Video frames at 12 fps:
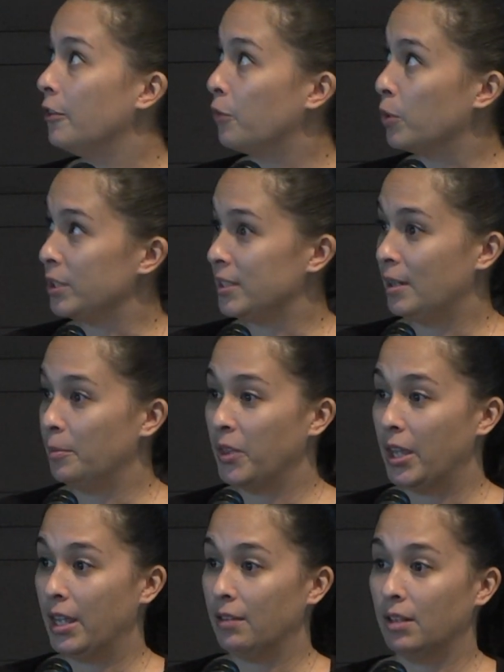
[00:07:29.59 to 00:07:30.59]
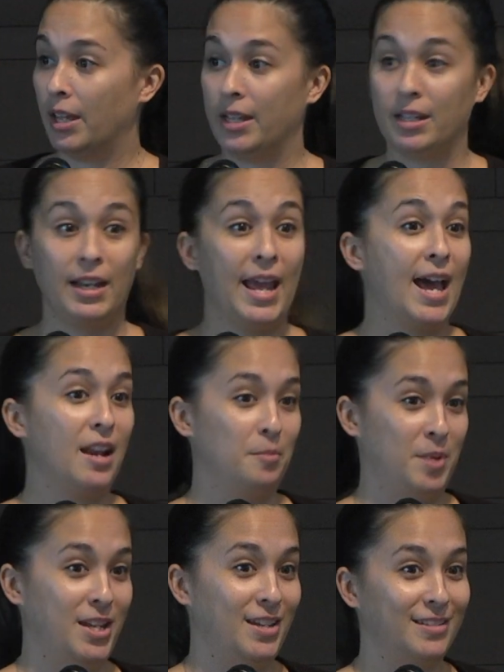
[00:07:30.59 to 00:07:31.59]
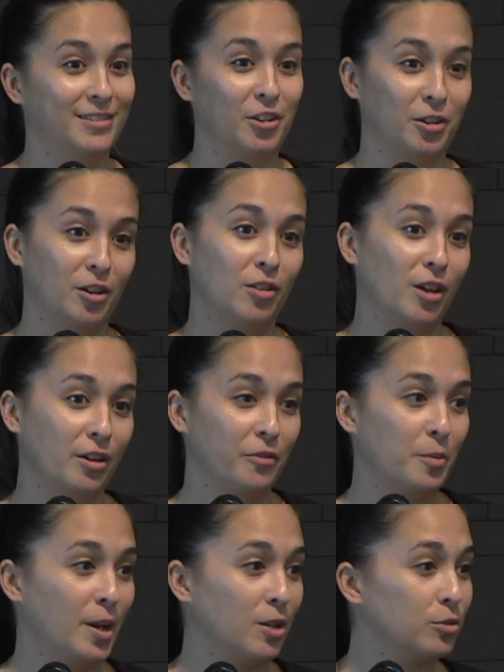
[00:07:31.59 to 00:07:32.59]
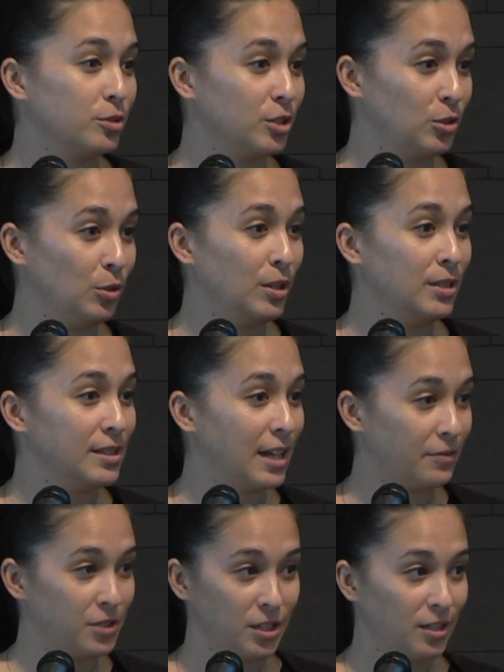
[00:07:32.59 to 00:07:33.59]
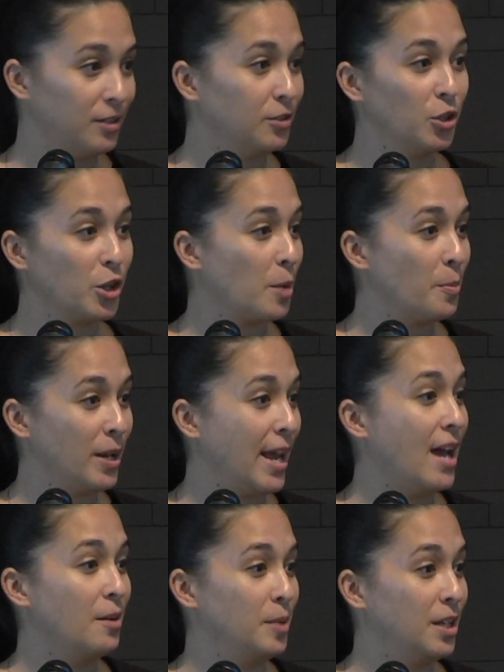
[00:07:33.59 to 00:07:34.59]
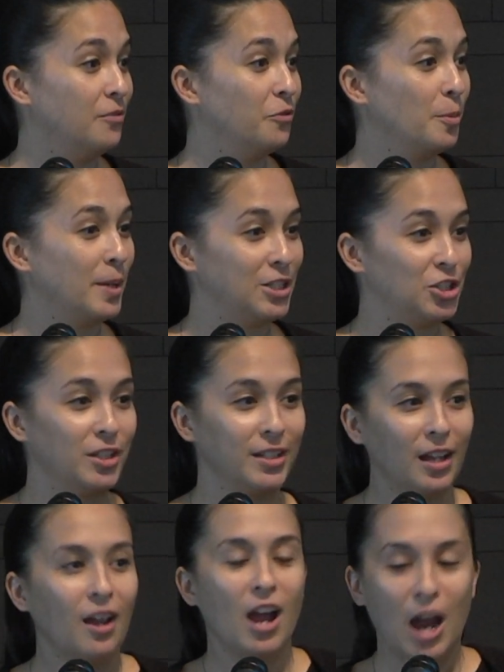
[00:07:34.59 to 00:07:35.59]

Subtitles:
For something like anatomy, a lot of our medical students have to look up anatomy information.